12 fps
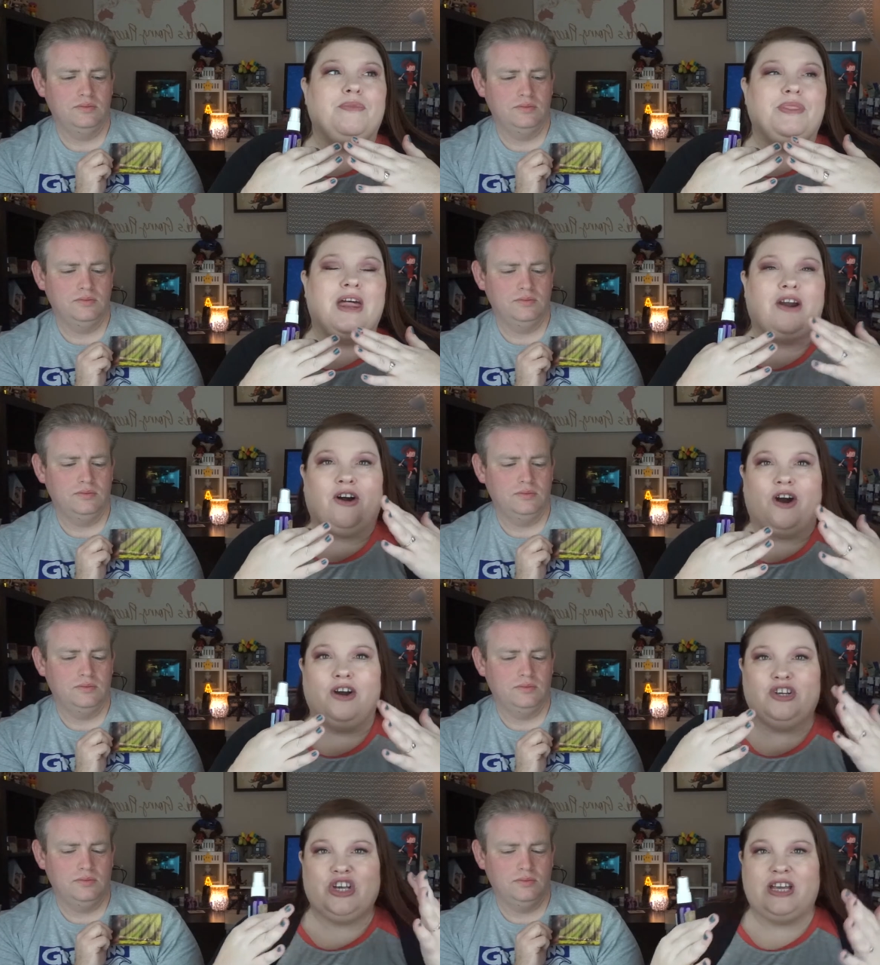Speaker 1: that
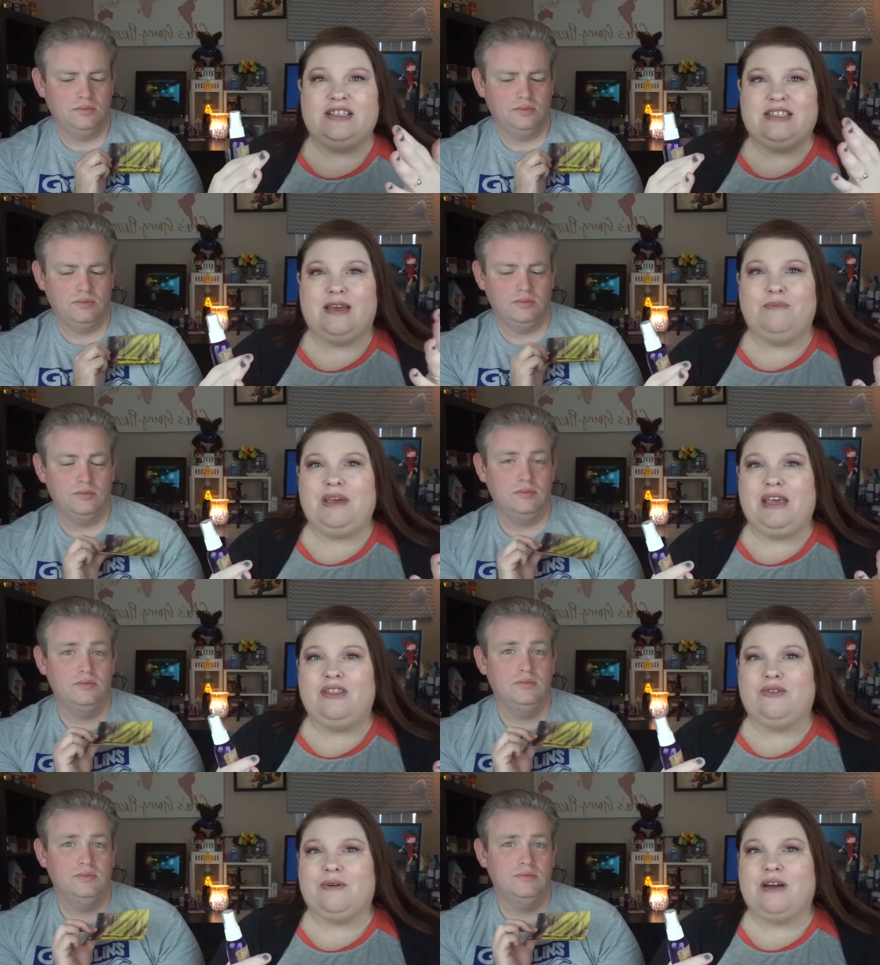are chasing
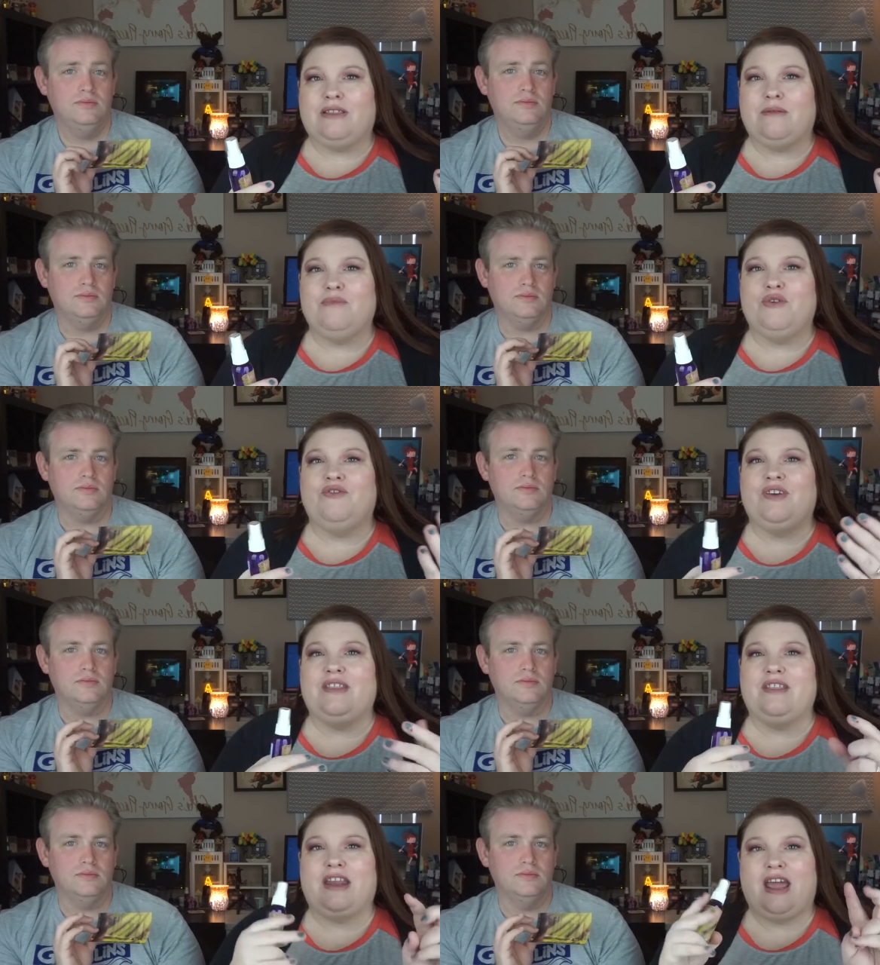Pete throughout the movie
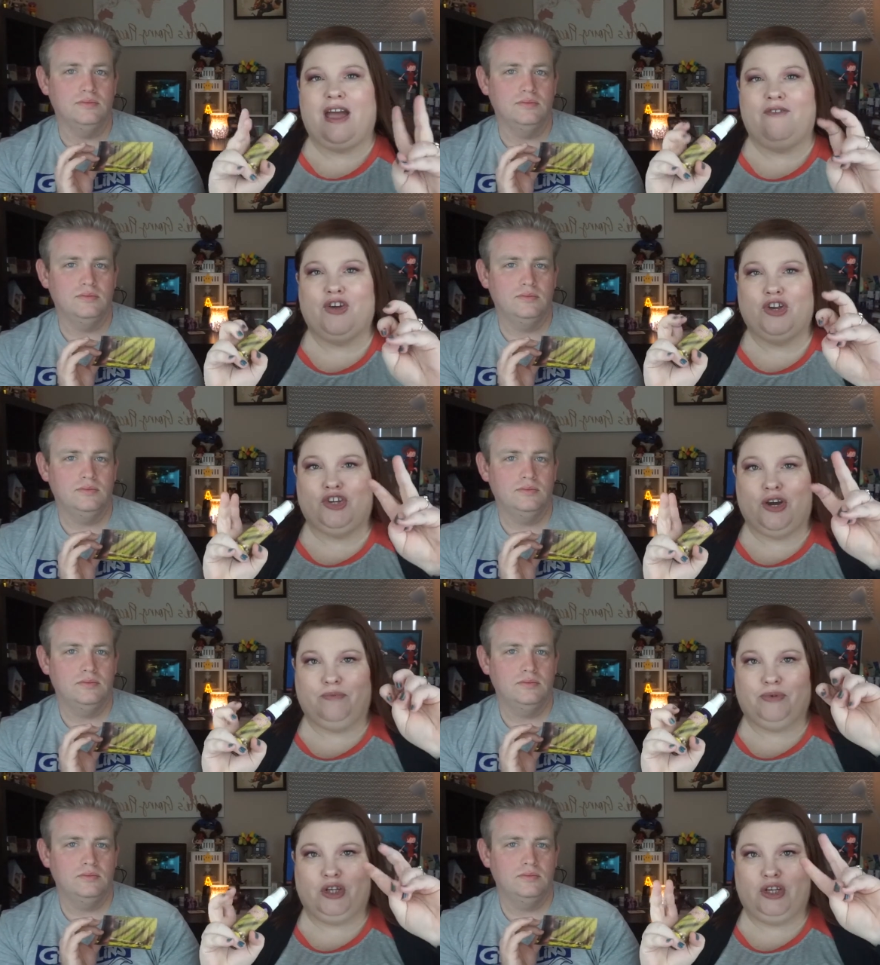uh-huh. that have
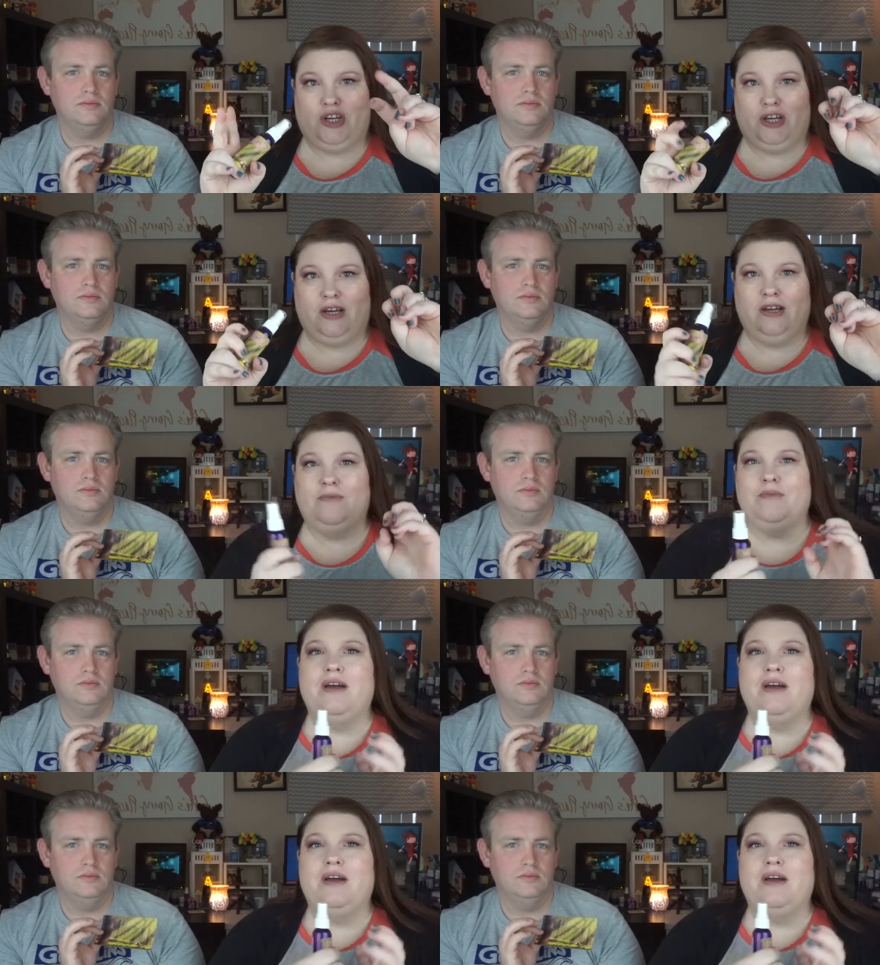adopted him